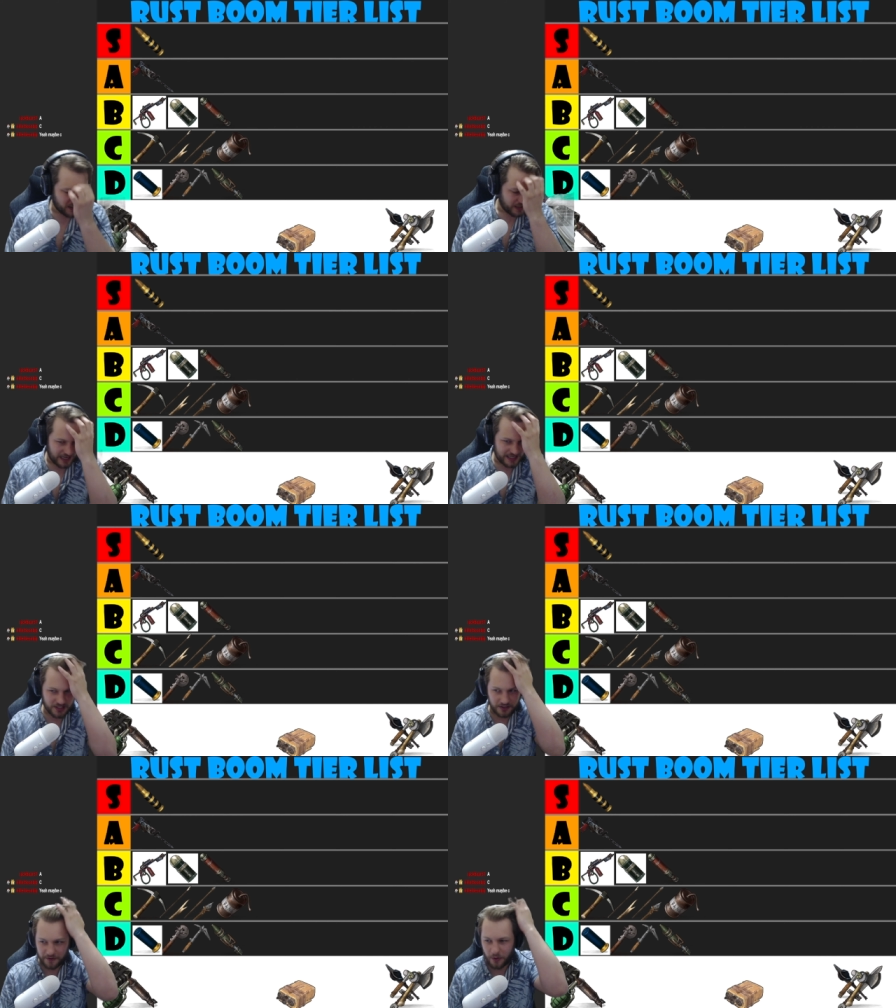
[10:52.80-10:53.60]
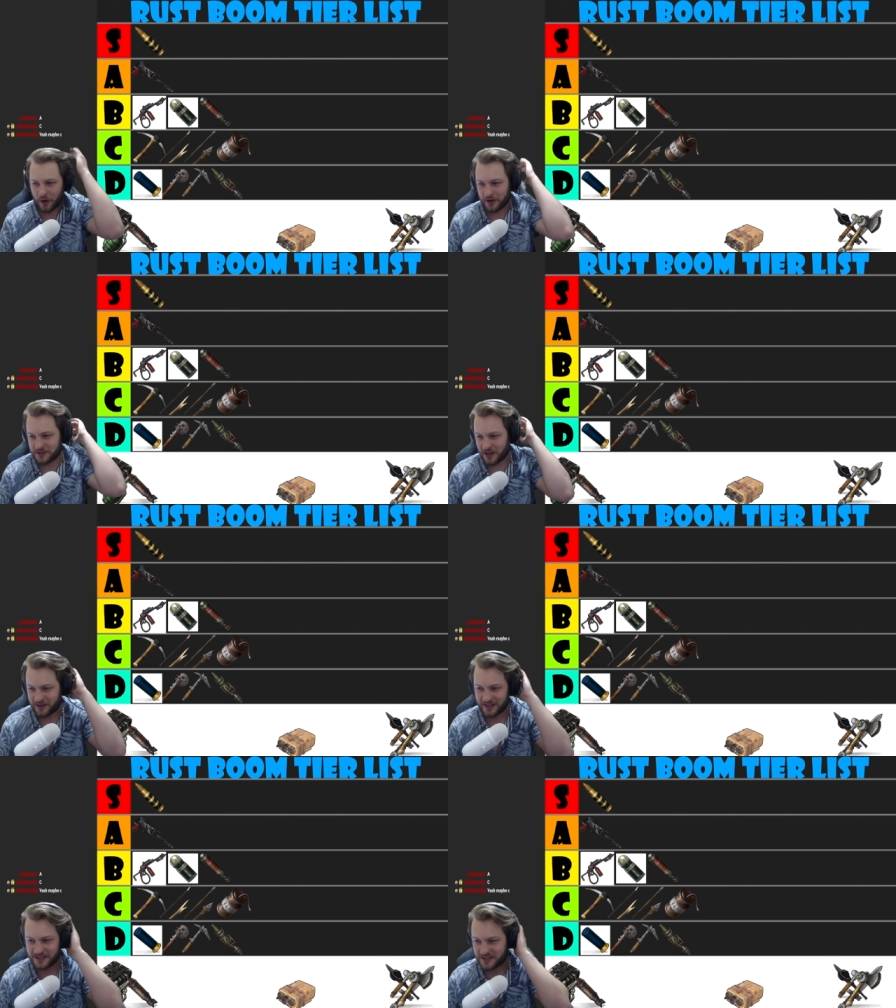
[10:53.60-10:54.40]
It's good for auto
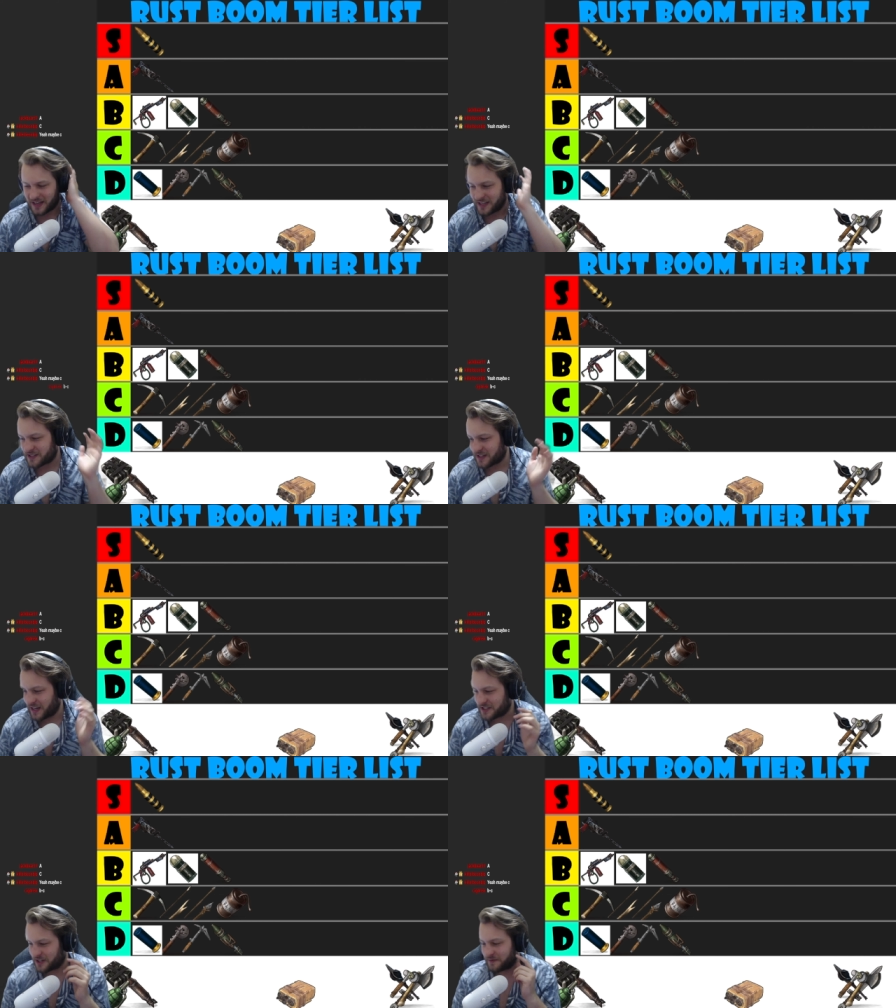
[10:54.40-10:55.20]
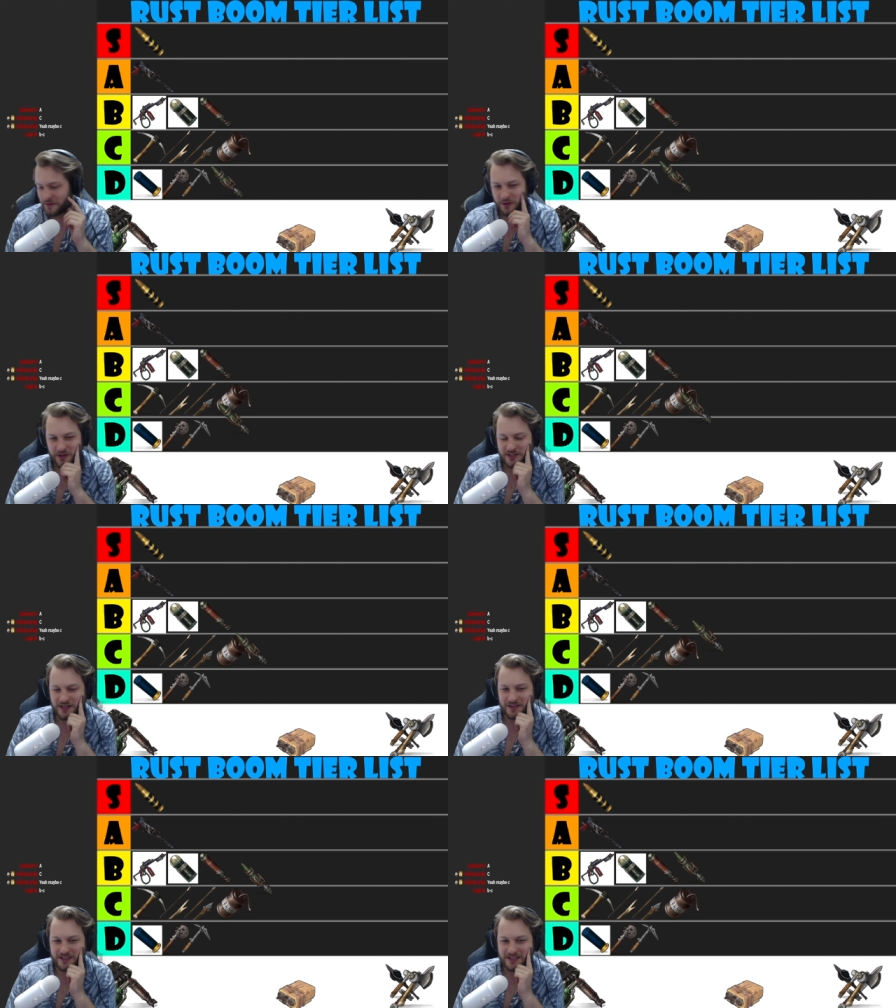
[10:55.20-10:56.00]
turrets. It's good for auto
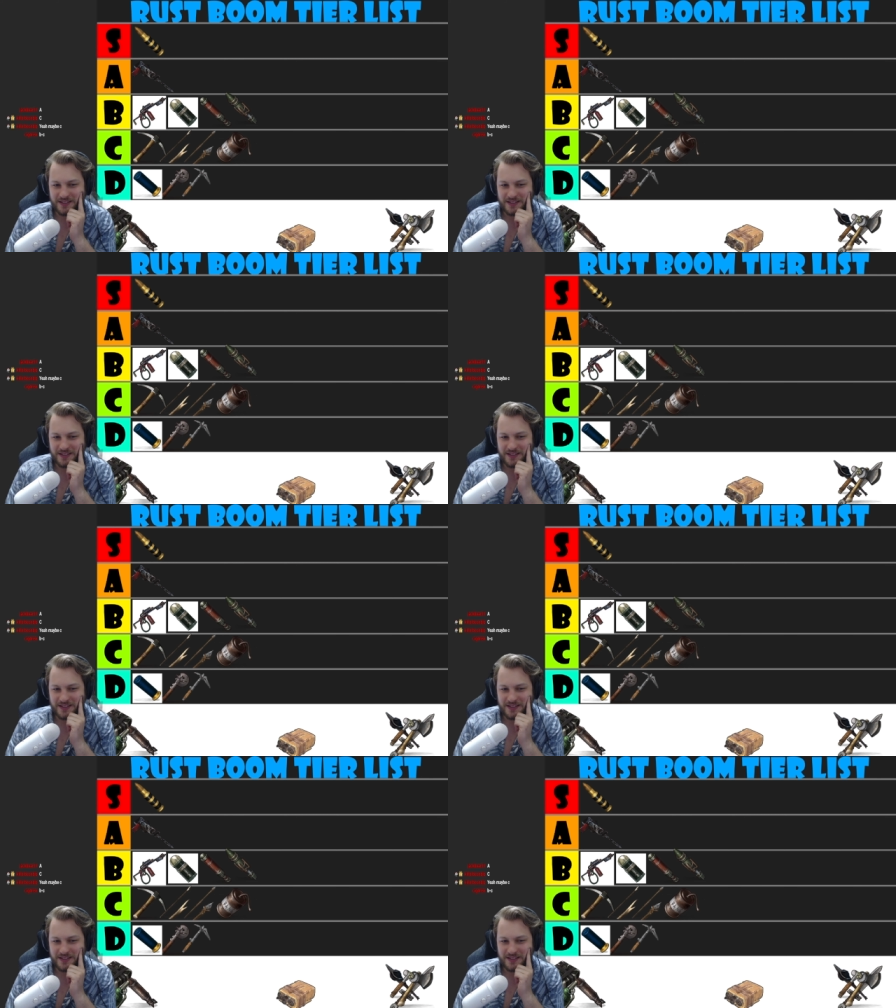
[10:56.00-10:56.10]
turrets.